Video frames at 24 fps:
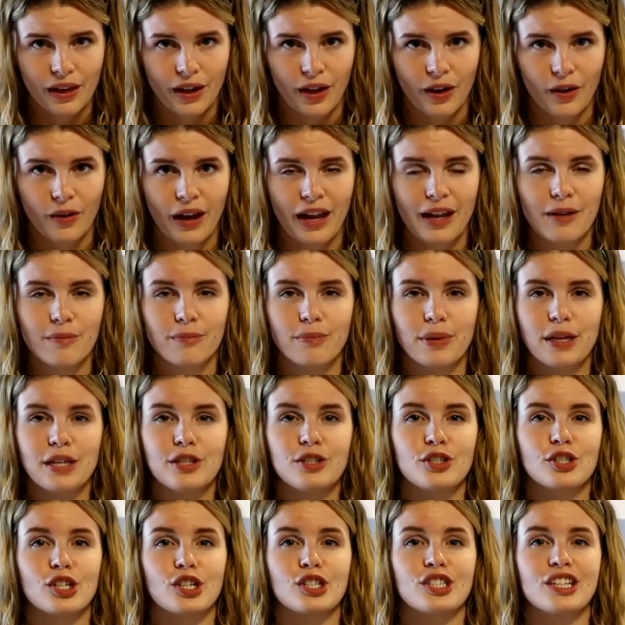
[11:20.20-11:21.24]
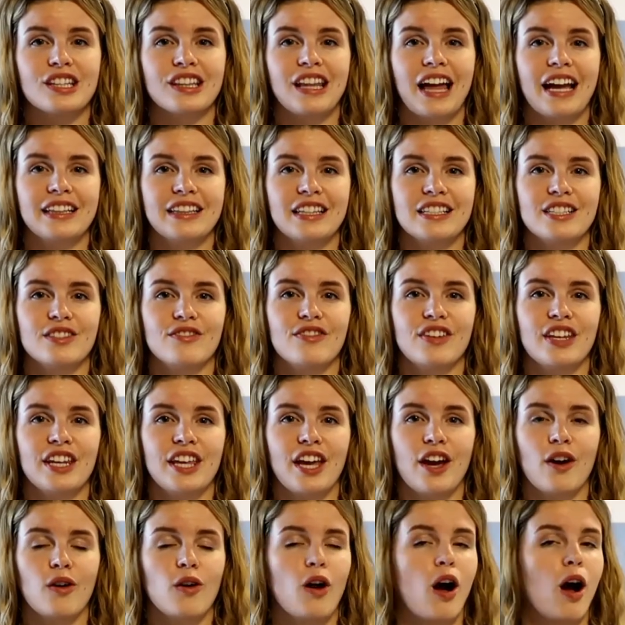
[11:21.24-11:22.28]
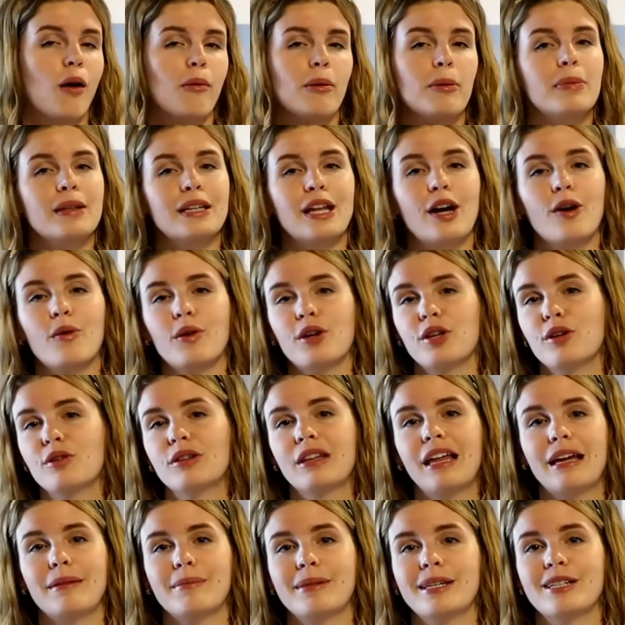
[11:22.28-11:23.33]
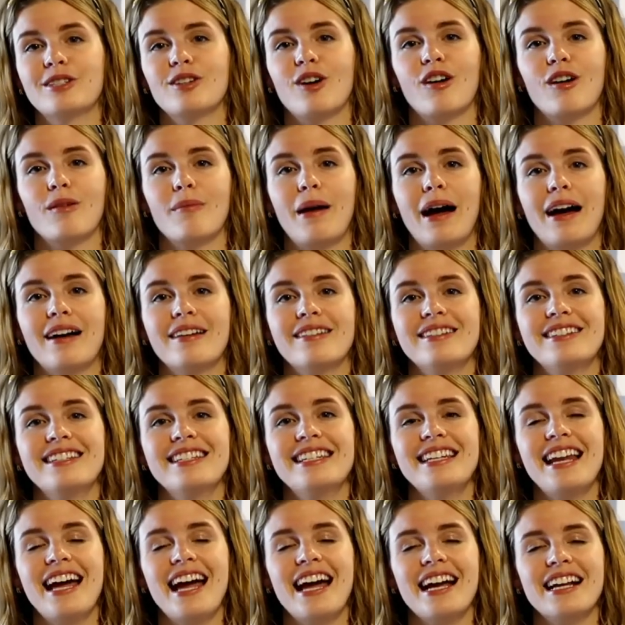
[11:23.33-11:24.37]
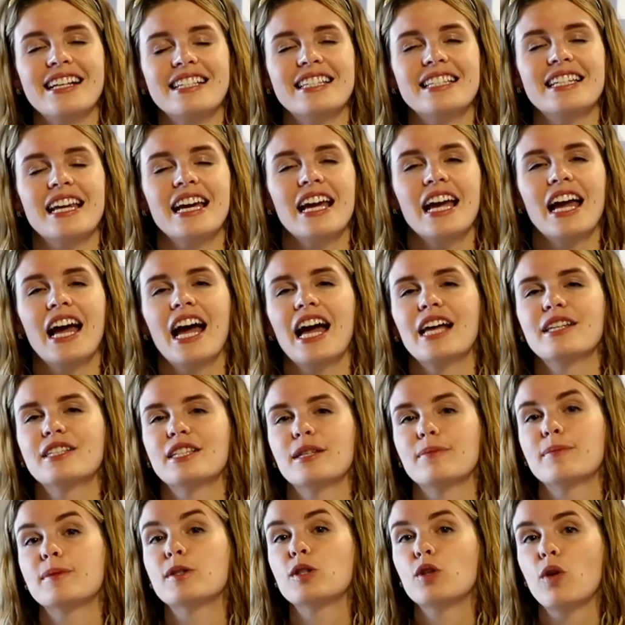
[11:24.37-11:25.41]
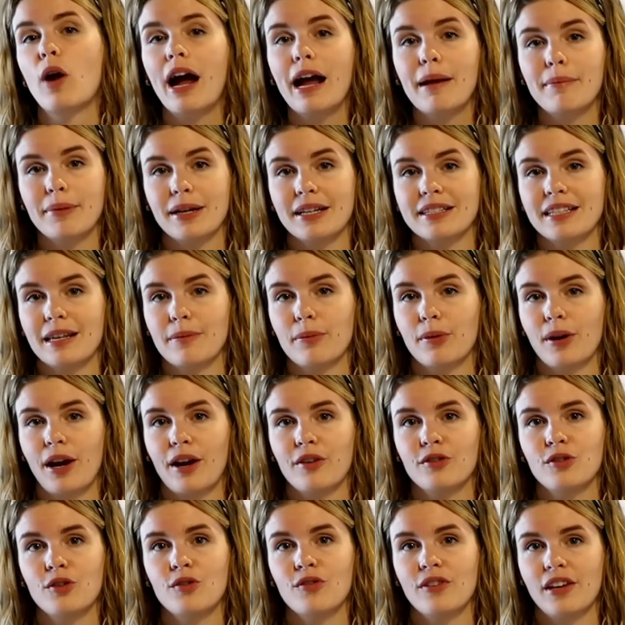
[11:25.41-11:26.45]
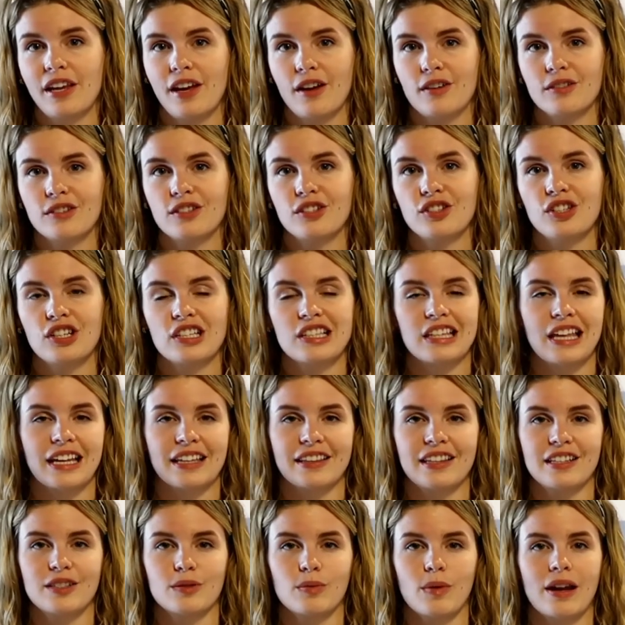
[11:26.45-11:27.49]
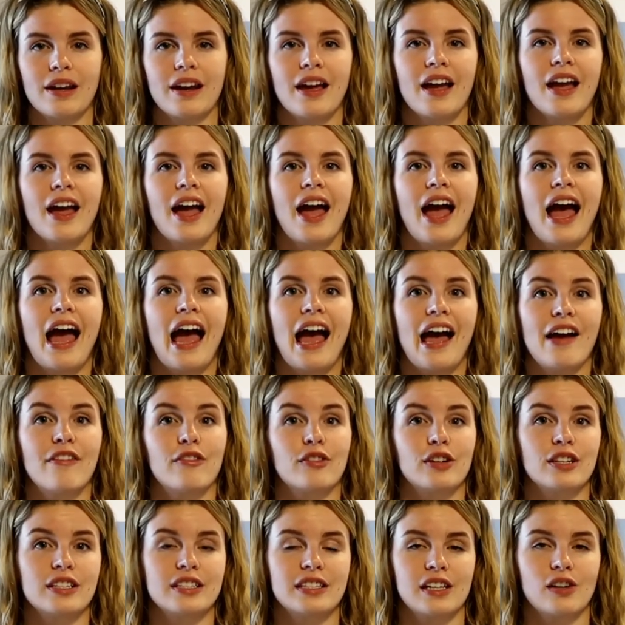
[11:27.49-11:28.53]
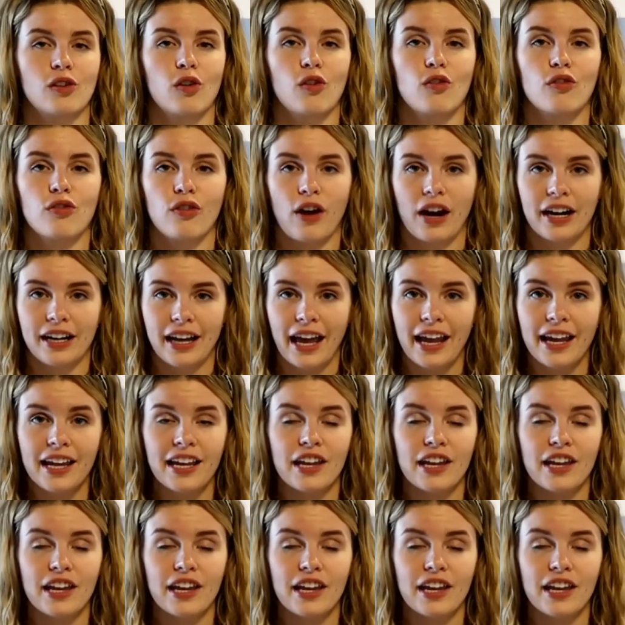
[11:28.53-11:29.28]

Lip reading: Okay, be sure to like this video, comment below what you'd like me to talk about next, and subscribe because I put out new videos just like this one every single Friday.